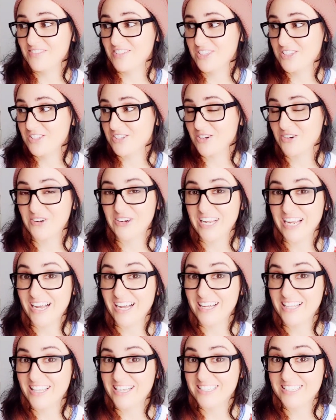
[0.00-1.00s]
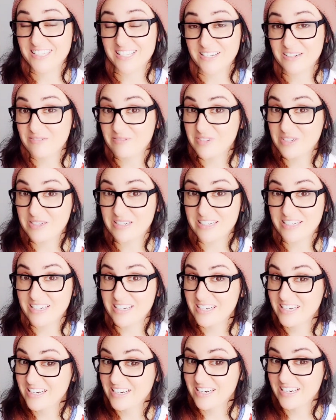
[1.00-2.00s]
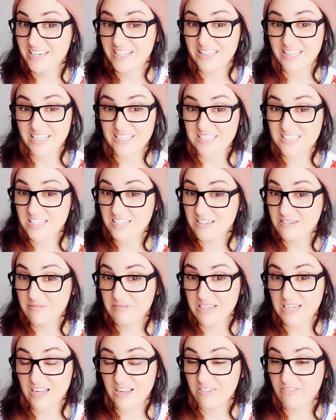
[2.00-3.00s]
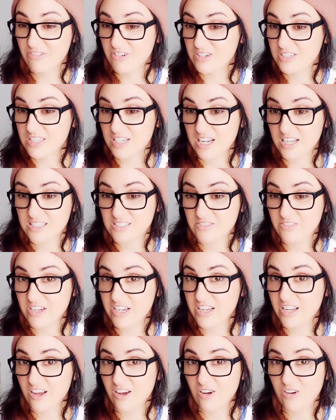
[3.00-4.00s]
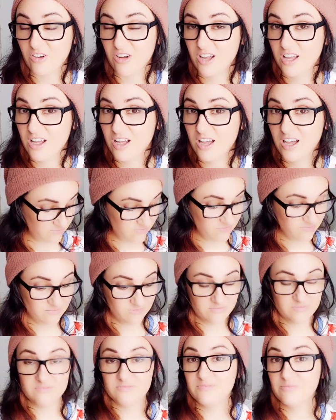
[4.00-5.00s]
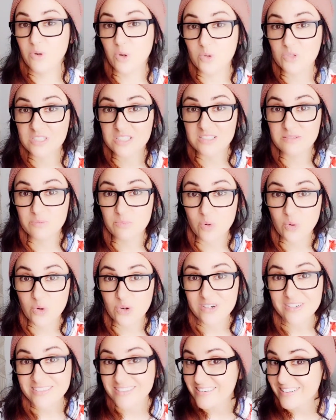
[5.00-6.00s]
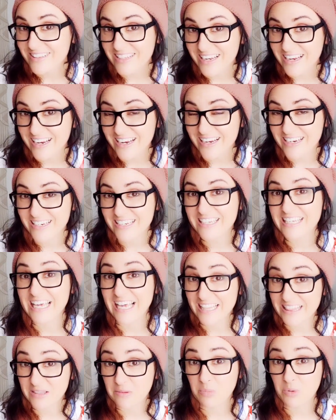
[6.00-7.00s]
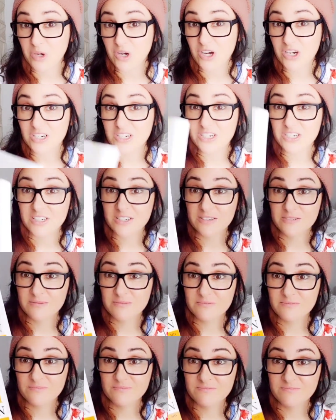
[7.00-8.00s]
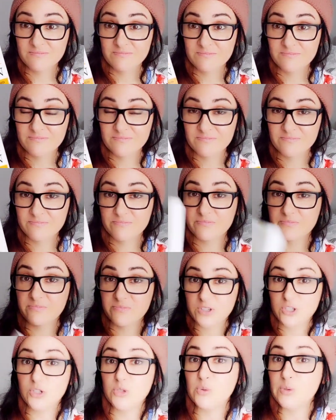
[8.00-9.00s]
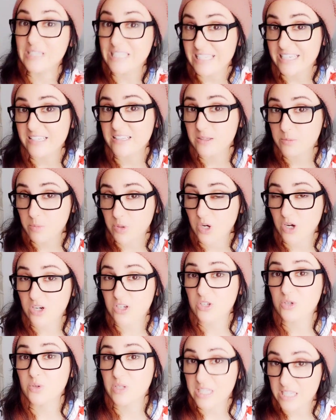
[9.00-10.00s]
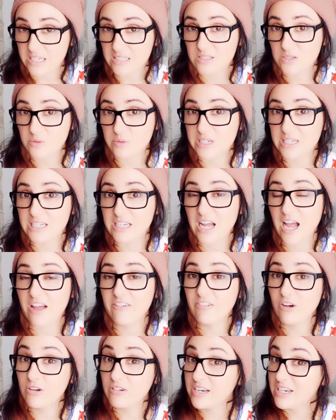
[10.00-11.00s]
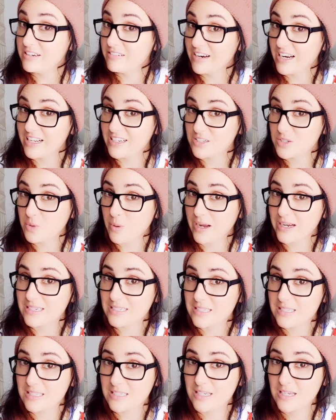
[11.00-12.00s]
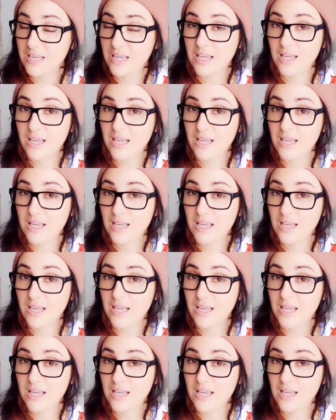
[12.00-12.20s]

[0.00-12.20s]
So yeah, that's gonna be it for today's video. Most important thing, get the book. You need the book. You need to read it. I've already read it twice